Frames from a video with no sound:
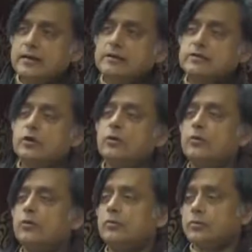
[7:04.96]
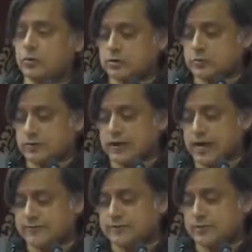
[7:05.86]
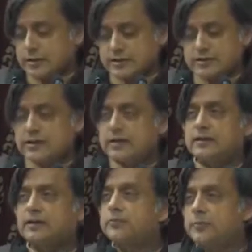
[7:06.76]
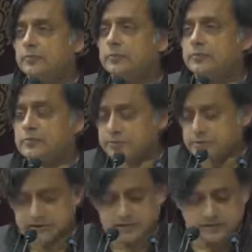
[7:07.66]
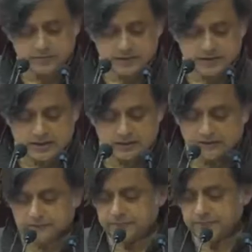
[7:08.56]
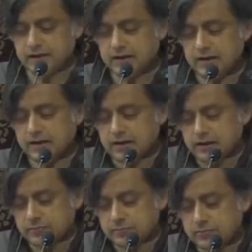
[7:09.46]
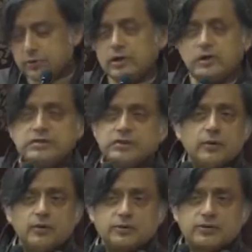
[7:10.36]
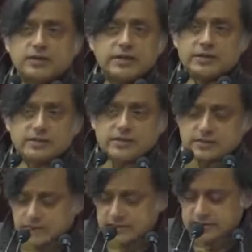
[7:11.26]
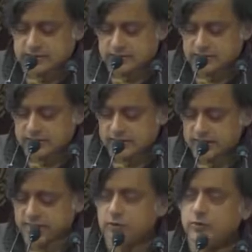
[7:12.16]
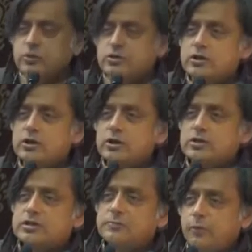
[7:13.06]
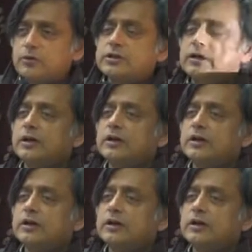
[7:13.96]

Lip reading: So don't we have to understand that the problem is with the system itself? Pluralist democracy is India's greatest strength. I'm a huge supporter